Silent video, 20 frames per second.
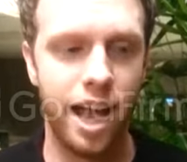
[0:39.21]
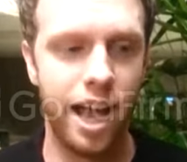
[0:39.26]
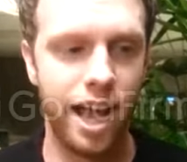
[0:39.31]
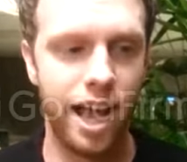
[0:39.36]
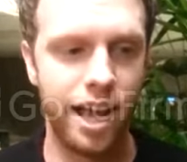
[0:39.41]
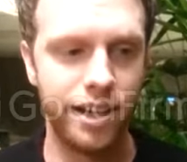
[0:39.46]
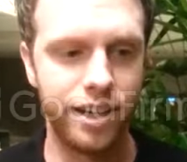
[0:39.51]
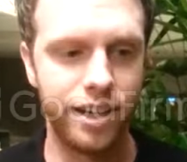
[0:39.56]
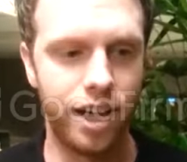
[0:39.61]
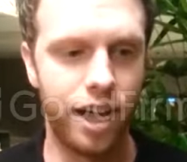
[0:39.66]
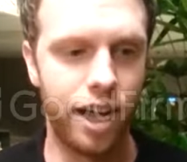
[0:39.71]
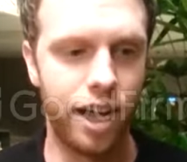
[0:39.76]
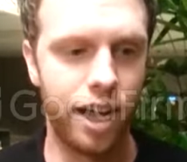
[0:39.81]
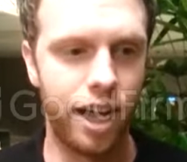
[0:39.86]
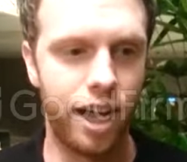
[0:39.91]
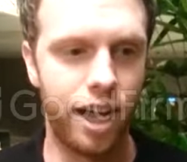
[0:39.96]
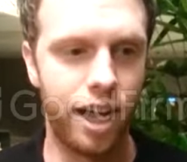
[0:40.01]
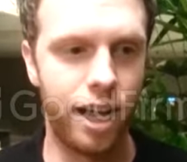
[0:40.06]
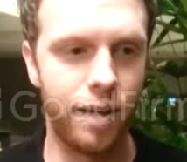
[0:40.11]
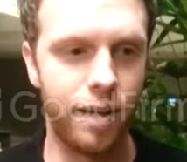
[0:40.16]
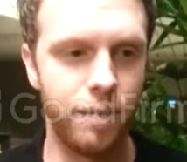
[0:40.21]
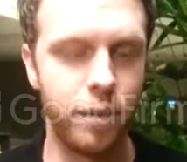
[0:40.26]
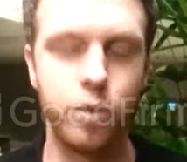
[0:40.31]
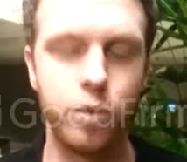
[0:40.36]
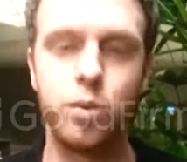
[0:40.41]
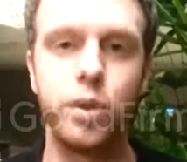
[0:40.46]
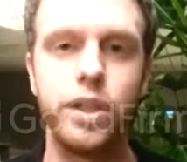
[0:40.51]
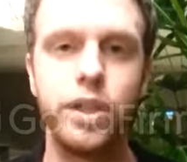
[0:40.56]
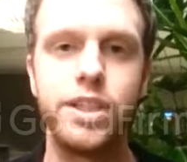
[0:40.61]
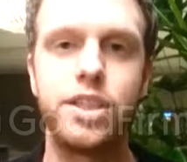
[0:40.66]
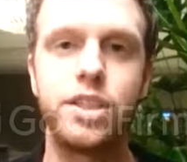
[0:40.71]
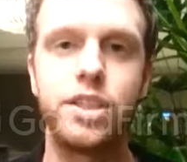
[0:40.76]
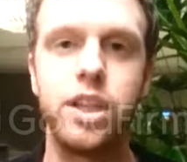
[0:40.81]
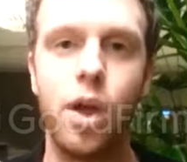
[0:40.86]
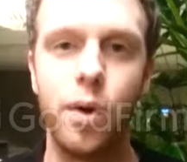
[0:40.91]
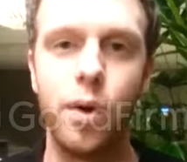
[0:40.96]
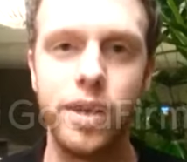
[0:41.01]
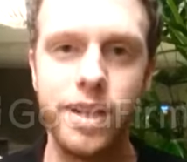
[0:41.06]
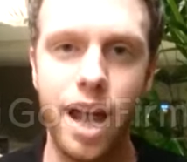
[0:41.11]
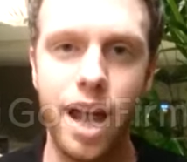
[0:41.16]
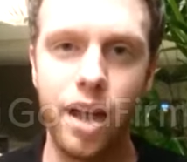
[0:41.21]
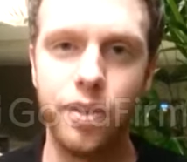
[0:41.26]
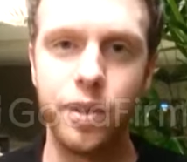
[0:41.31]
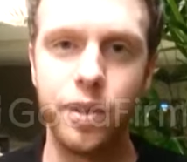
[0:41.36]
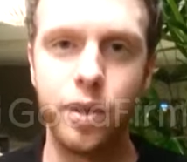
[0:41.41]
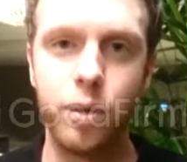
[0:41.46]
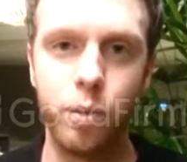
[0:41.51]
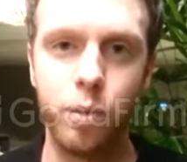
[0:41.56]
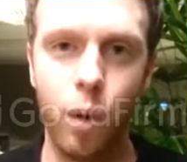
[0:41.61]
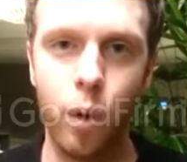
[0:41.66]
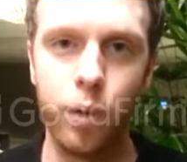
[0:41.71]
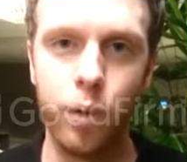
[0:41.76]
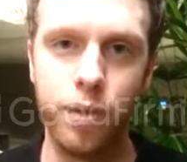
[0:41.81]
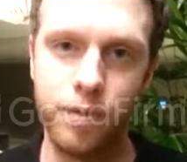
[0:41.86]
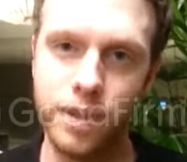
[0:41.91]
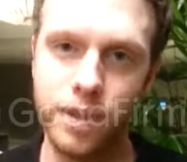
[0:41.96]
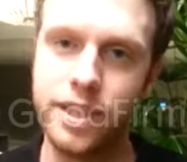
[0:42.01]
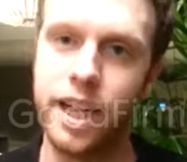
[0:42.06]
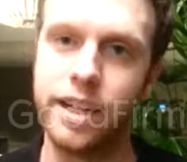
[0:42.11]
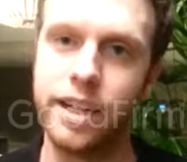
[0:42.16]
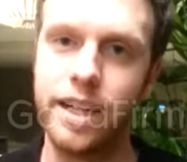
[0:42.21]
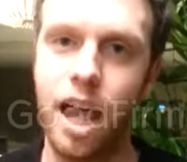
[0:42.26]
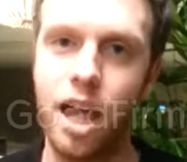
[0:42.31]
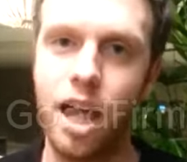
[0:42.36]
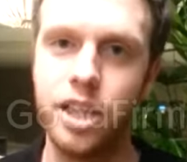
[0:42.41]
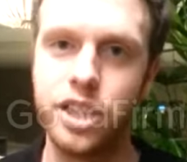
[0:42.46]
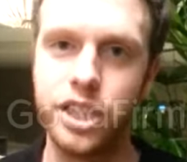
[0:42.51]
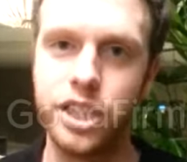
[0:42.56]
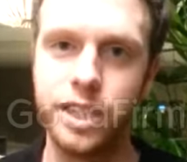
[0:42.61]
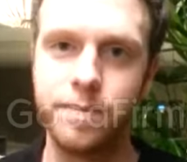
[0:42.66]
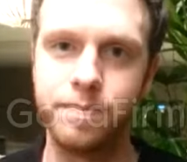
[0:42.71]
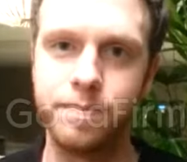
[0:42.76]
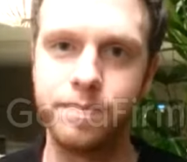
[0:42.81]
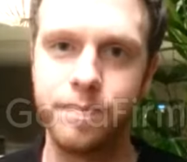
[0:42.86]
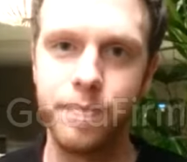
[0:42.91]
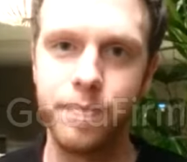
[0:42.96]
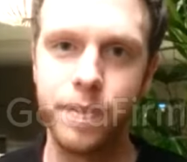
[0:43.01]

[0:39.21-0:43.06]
and uh, it was really slowing down the growth of the technology.